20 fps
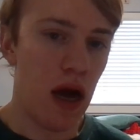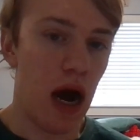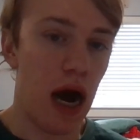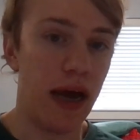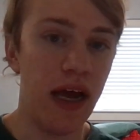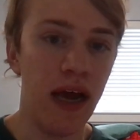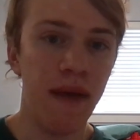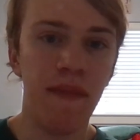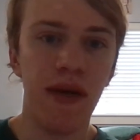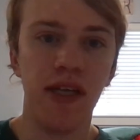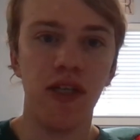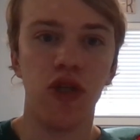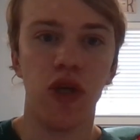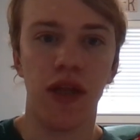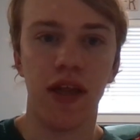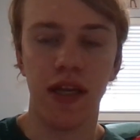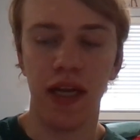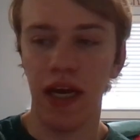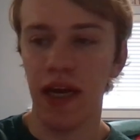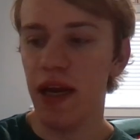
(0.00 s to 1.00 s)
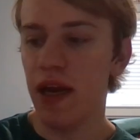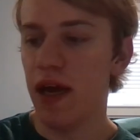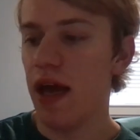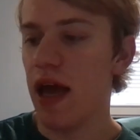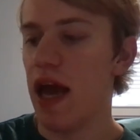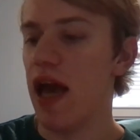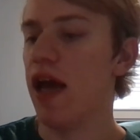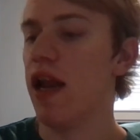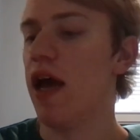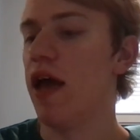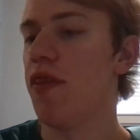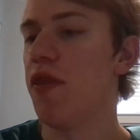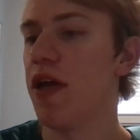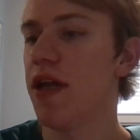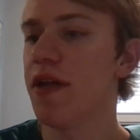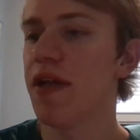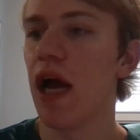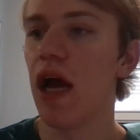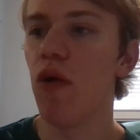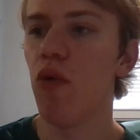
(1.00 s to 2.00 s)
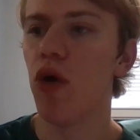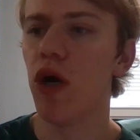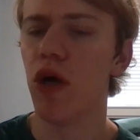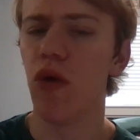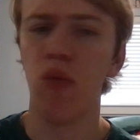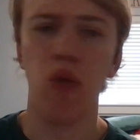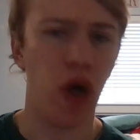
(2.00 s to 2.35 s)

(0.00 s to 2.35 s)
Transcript: I am interested, and I think I would